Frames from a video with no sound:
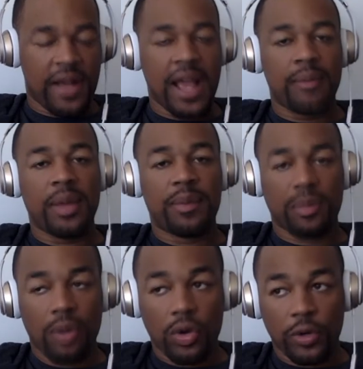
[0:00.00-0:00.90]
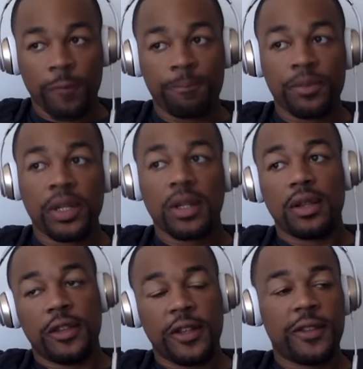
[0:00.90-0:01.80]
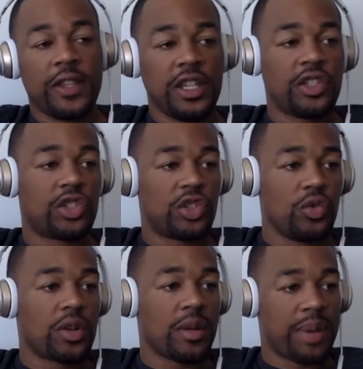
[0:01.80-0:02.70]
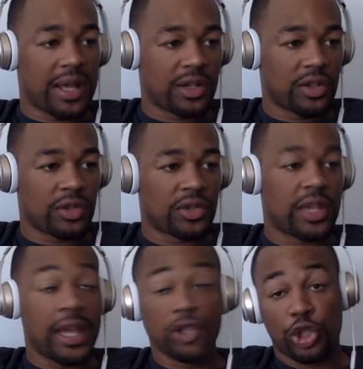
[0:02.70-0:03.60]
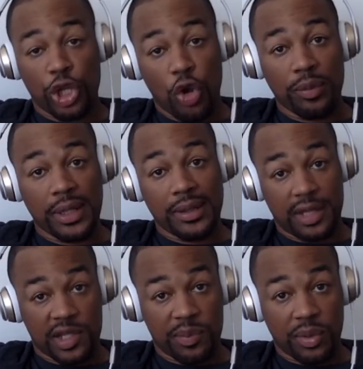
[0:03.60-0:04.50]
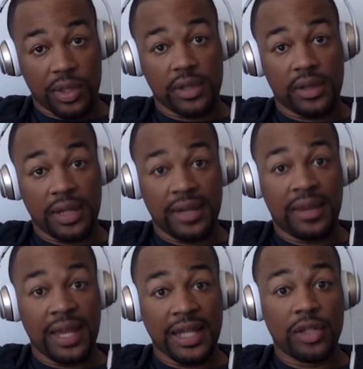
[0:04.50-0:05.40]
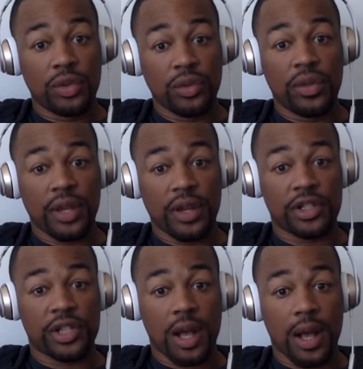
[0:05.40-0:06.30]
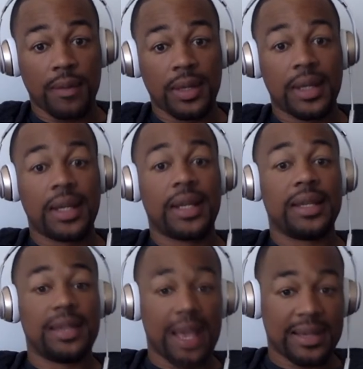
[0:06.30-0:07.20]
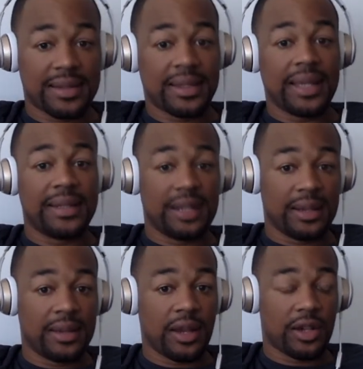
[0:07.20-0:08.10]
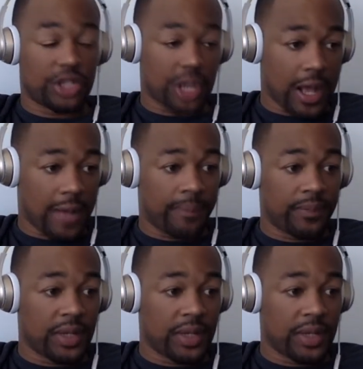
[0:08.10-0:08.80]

I am a promoter, did these two competitors and showmen at this point, did they do their job? Yes, they did their job.